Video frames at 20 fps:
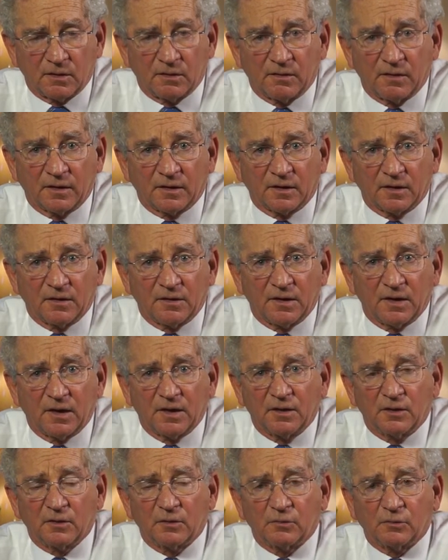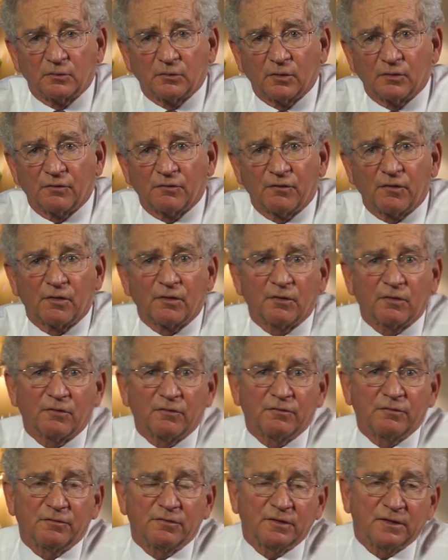There are no
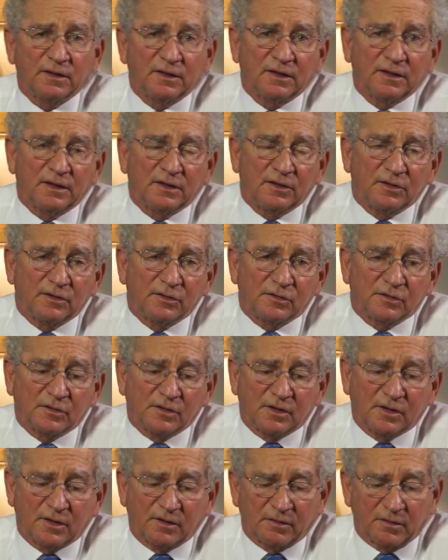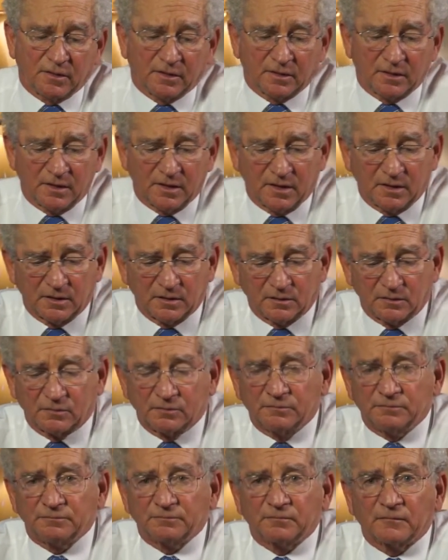referral fees. There are no
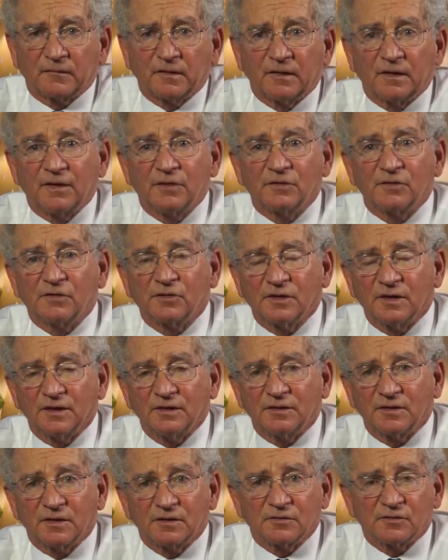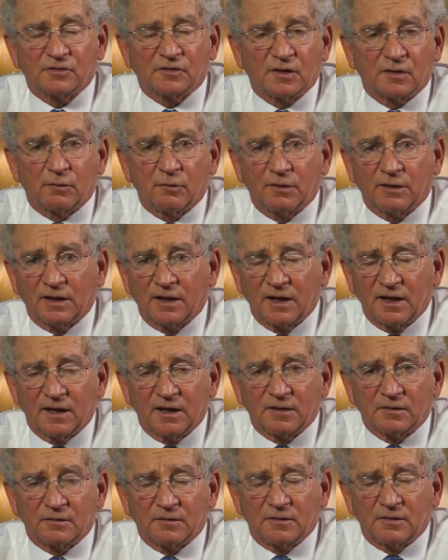incentives that we
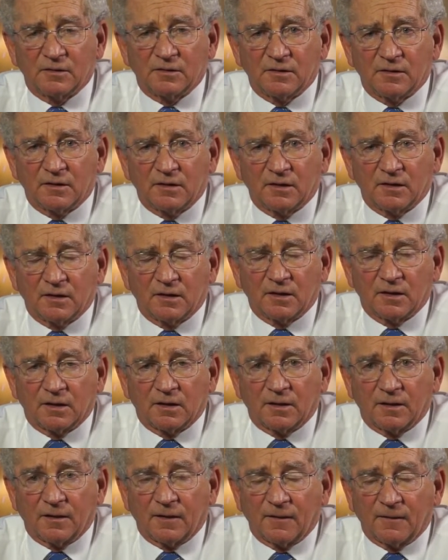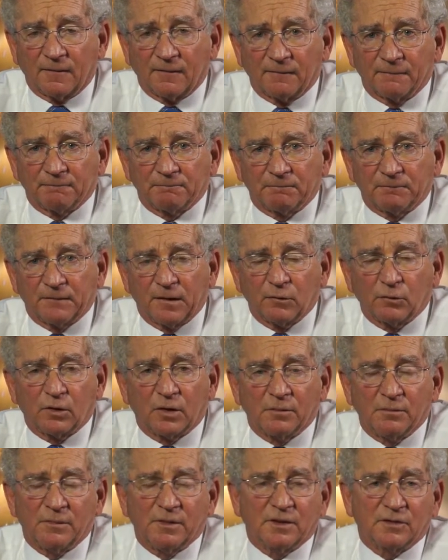get, no
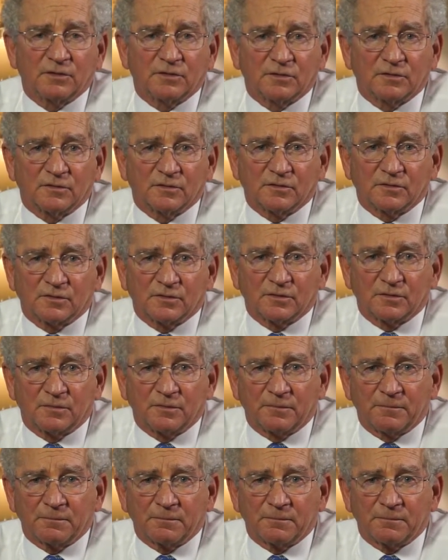commissions